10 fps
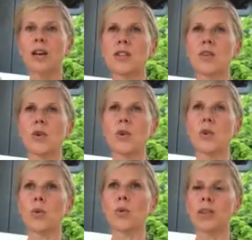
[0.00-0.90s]

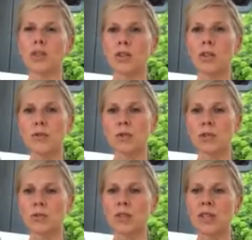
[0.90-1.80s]
So the salty food
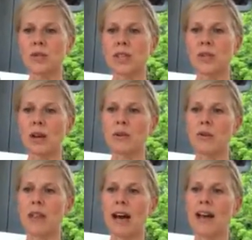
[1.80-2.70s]
is really, really great
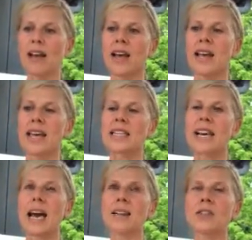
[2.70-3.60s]
for that. It
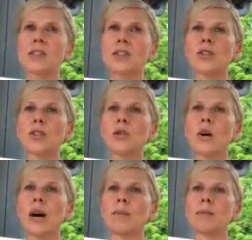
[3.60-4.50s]
tends to
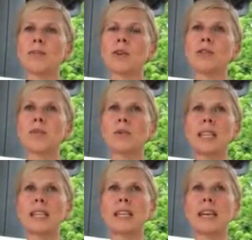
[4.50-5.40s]
um, salty. We
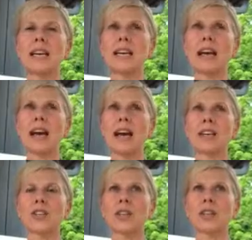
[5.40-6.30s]
say it
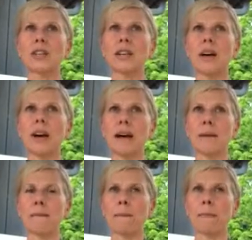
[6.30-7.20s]
actually
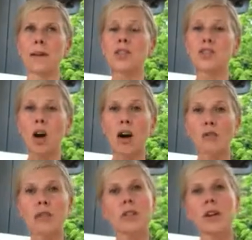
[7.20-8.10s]
um,
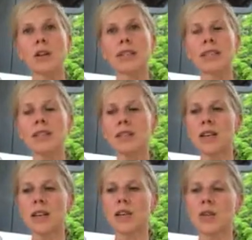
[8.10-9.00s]
softens
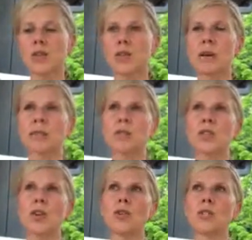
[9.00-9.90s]
hardness. So some
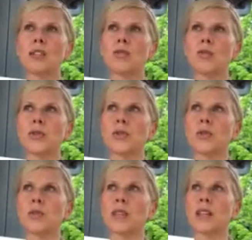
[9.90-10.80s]
salty
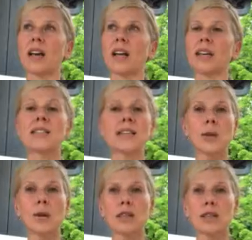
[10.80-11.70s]
foods like
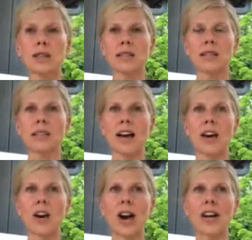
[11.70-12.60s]
seaweeds and things like
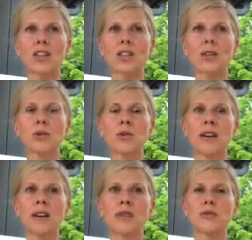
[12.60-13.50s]
that are actually
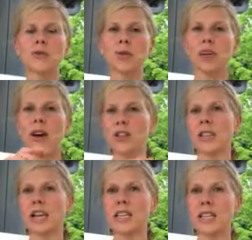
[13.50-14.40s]
great for, they're
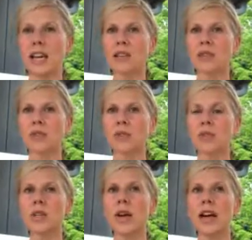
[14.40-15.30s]
actually anti-cancer
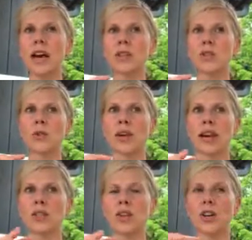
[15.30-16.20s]
foods. And so they
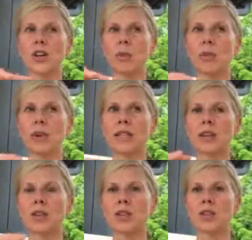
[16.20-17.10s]
actually are going to break
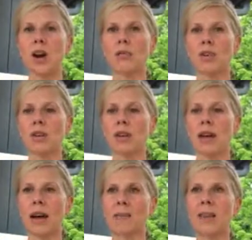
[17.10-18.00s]
down or soften
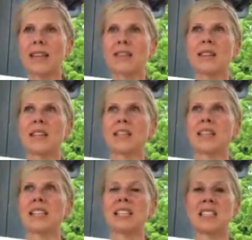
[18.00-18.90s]
um, like things
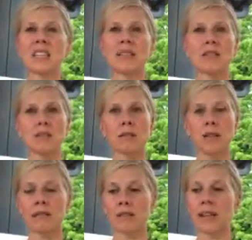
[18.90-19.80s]
like cysts or
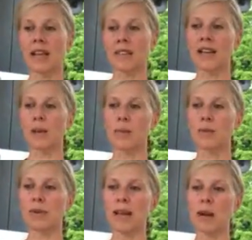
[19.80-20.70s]
stuff like that. They can be
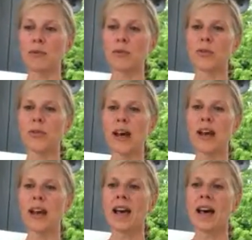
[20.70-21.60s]
really helpful for that.